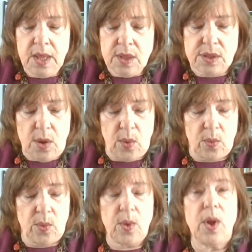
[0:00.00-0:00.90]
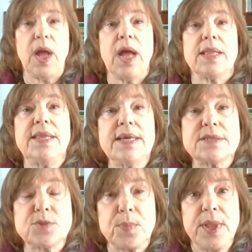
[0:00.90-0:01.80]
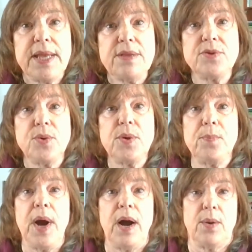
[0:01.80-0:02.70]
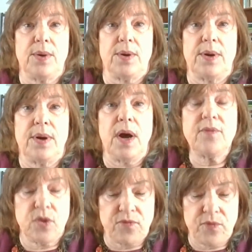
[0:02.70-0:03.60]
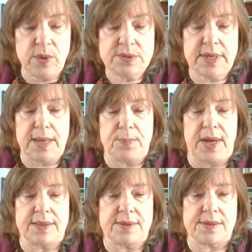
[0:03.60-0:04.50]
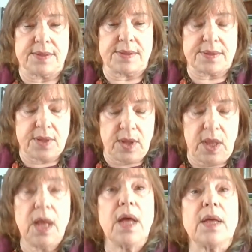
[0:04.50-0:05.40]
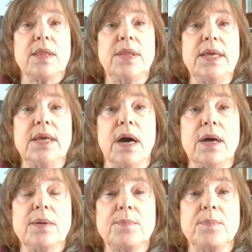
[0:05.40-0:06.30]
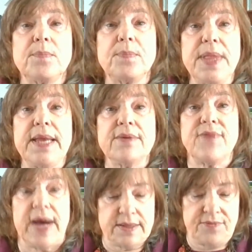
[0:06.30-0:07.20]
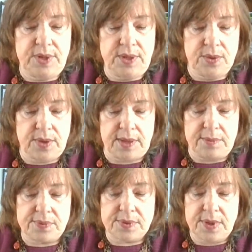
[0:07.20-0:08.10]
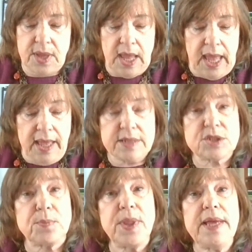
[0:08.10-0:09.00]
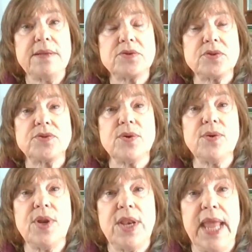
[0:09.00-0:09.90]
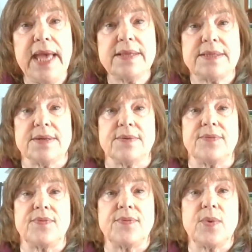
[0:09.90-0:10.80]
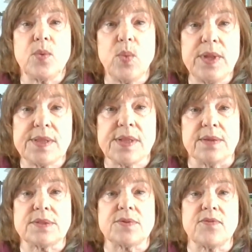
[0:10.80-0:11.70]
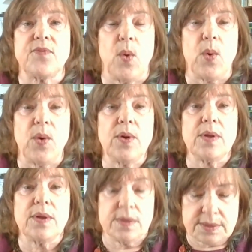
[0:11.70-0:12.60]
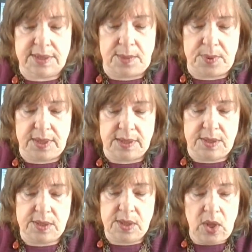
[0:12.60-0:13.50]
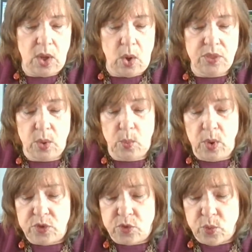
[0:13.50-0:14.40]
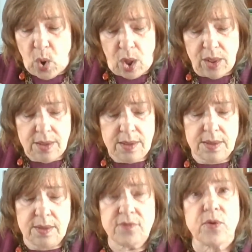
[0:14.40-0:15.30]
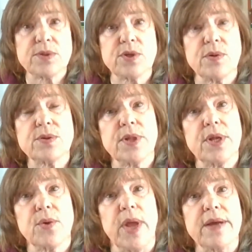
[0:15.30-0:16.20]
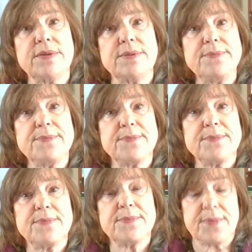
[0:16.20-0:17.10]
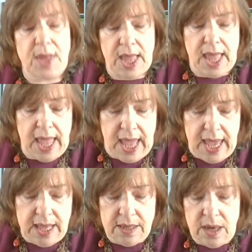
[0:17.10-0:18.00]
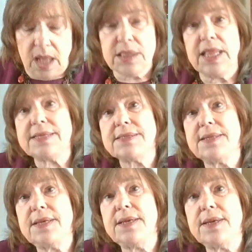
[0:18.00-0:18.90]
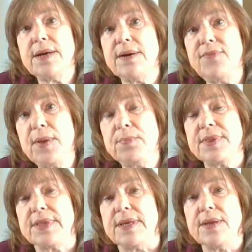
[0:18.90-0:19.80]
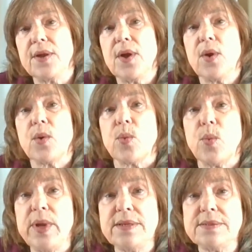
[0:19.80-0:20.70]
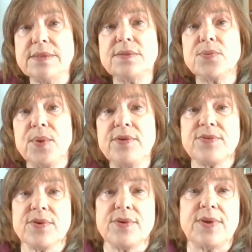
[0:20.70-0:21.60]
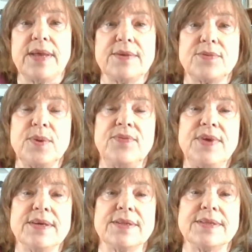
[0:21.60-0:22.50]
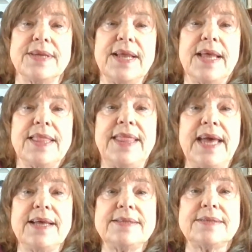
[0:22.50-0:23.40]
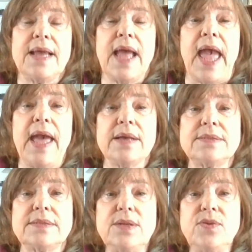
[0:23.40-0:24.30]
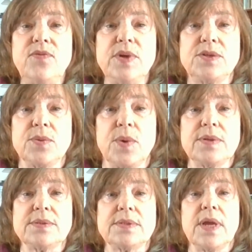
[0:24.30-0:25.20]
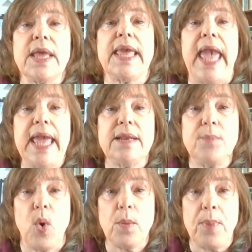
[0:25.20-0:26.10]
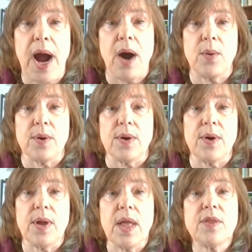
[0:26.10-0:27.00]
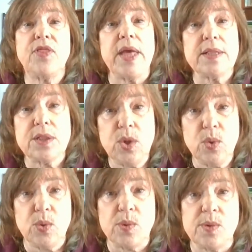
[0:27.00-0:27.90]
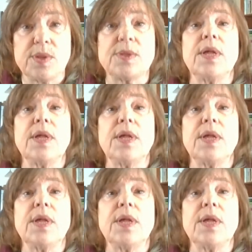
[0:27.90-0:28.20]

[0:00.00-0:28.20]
So, the explanatory power of the first hypothesis, the playing of violent video games, explains certain negative results for some kids, the withdrawal from social interaction, and a lessening of empathy. Recent research has revealed that as individuals gain more power, they lose